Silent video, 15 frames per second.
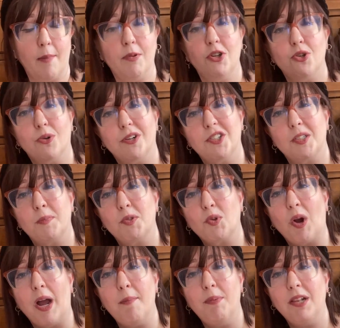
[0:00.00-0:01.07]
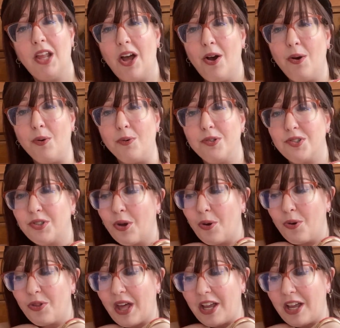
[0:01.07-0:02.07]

And be sure to subscribe below so